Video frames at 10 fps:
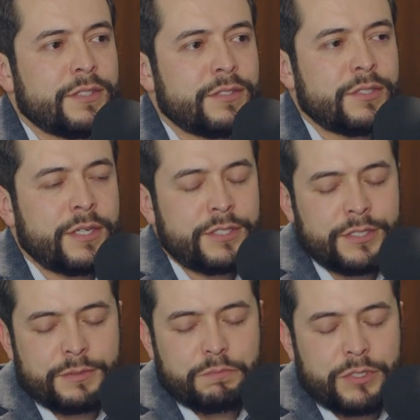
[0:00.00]
And so I
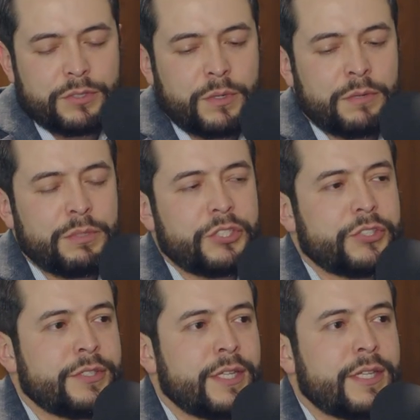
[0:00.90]
just want to be
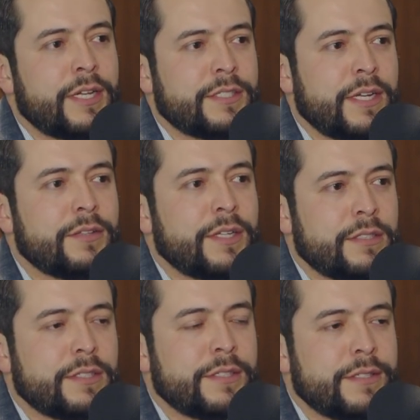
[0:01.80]
sure that that's out
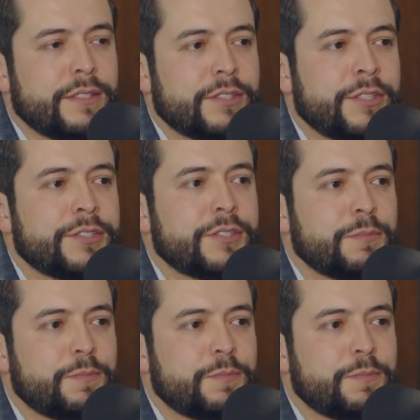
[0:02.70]
there to the listeners.